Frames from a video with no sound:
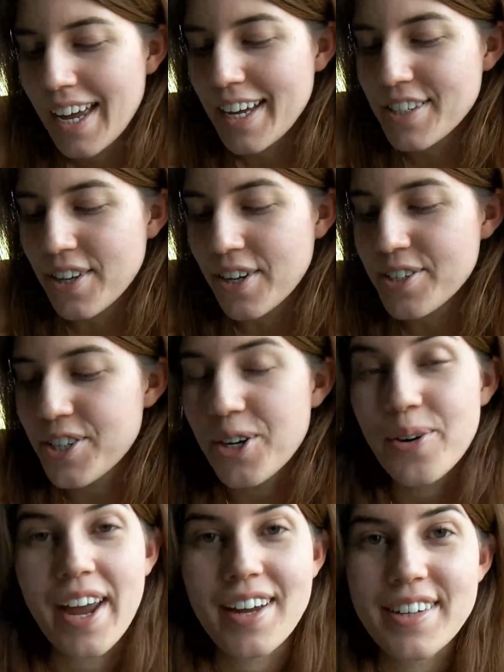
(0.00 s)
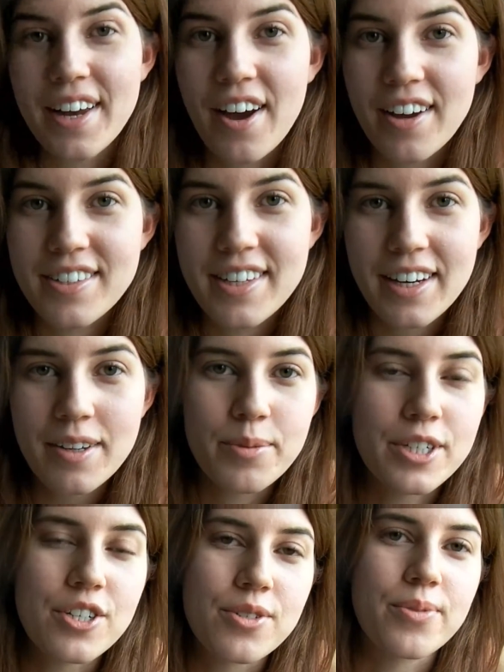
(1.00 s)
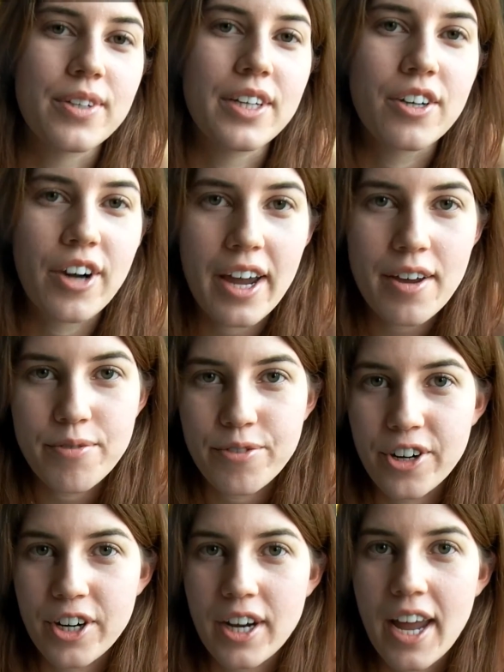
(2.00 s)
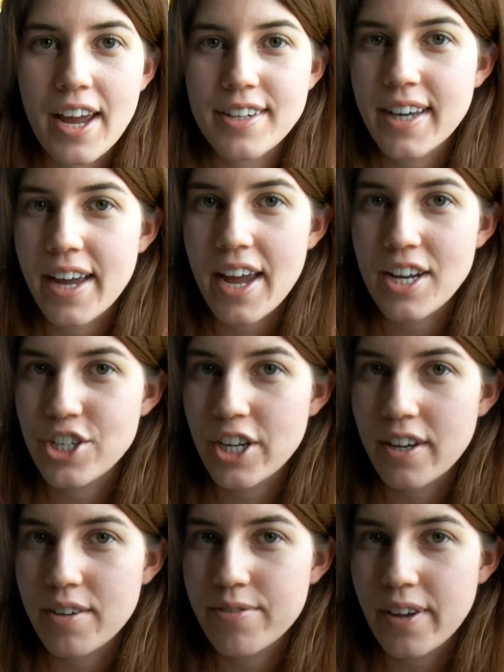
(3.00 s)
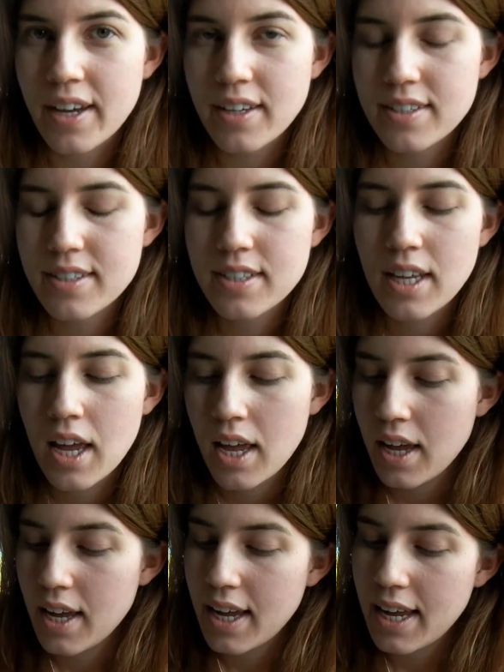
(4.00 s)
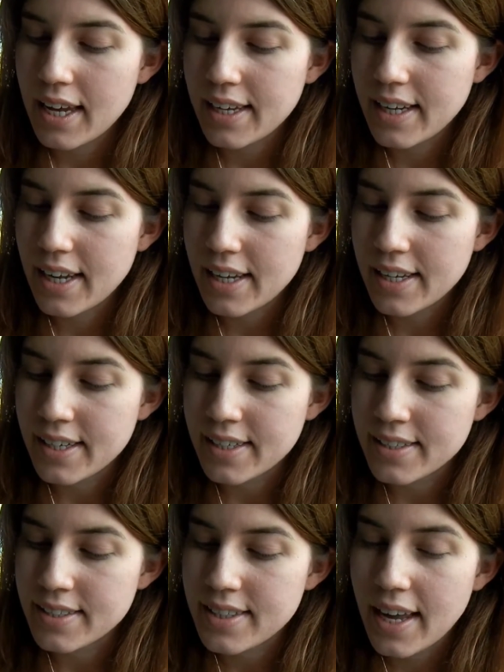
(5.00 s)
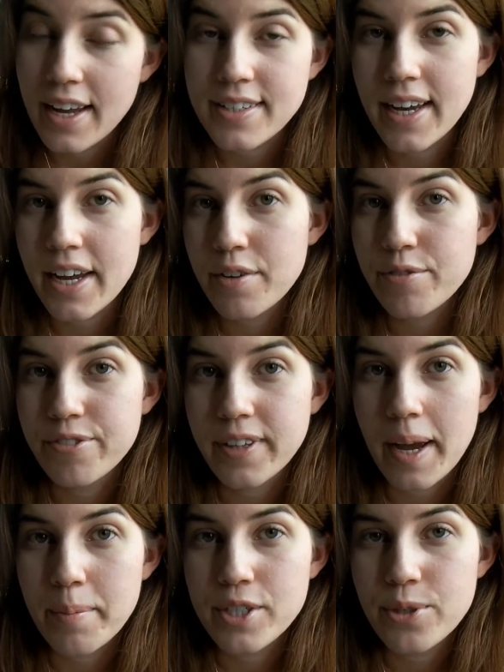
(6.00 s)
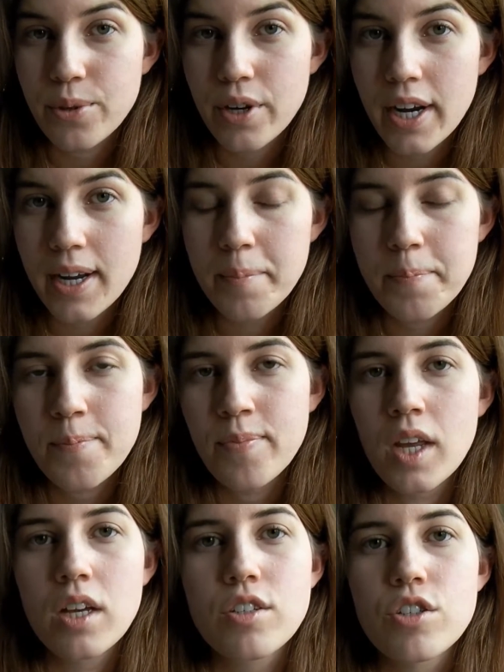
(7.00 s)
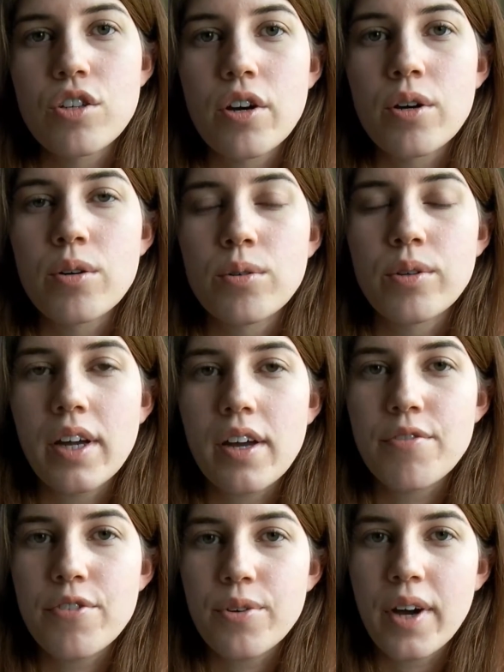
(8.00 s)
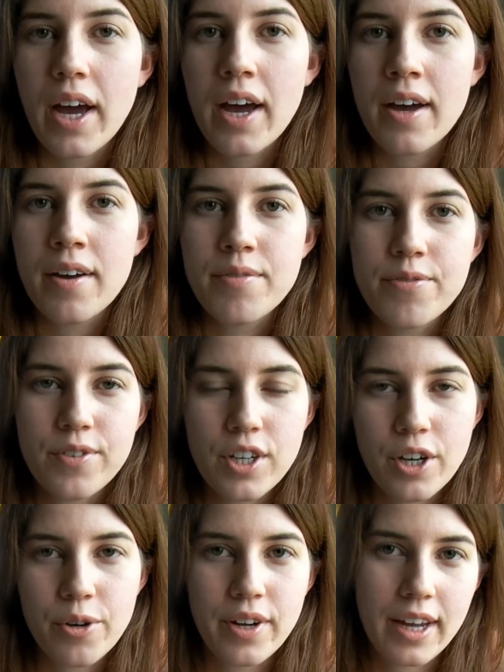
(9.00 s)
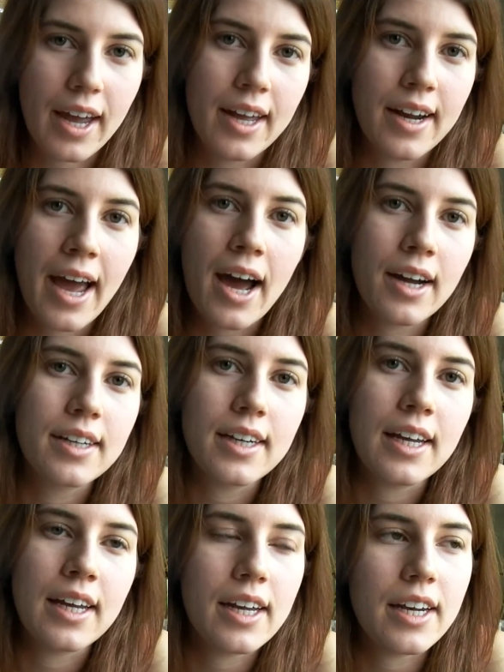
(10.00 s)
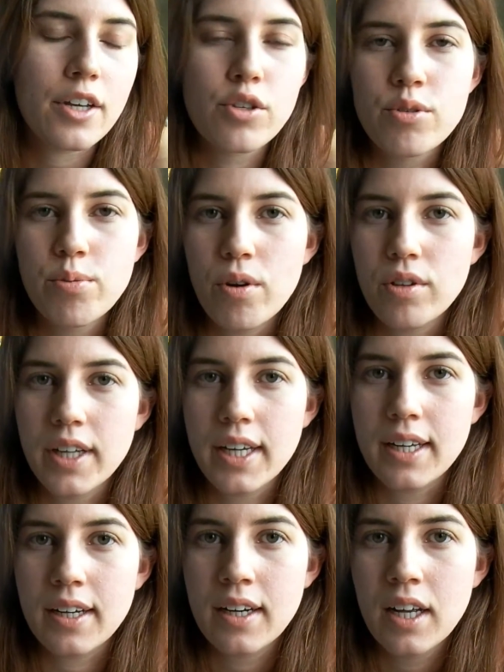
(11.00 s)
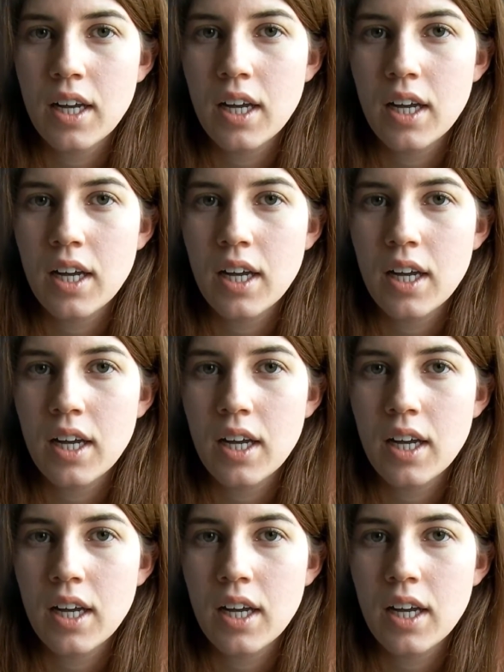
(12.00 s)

It's also antioxidant, which is really great for anti-aging effects. It is anti-inflammatory, so if you have, again, acne, any swollen